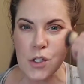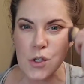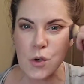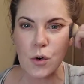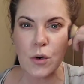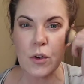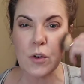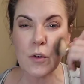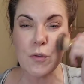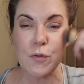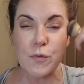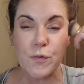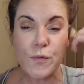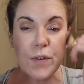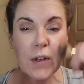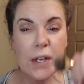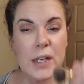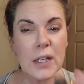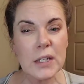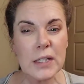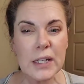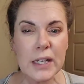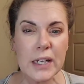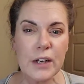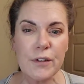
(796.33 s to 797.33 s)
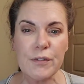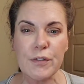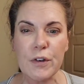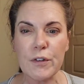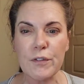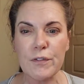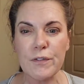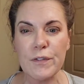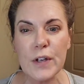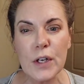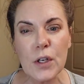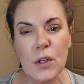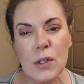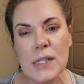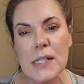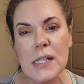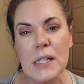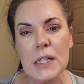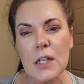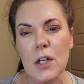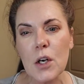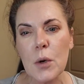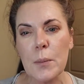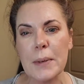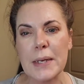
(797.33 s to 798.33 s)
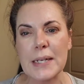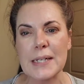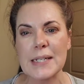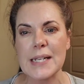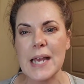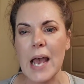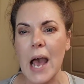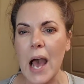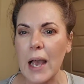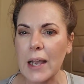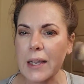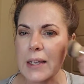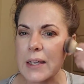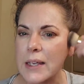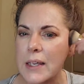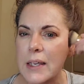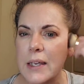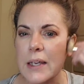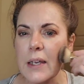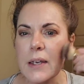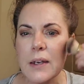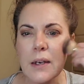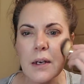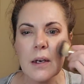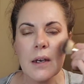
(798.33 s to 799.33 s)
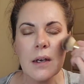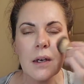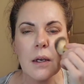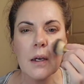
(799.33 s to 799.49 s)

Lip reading: or you feel it, if it feels a little bit tacky,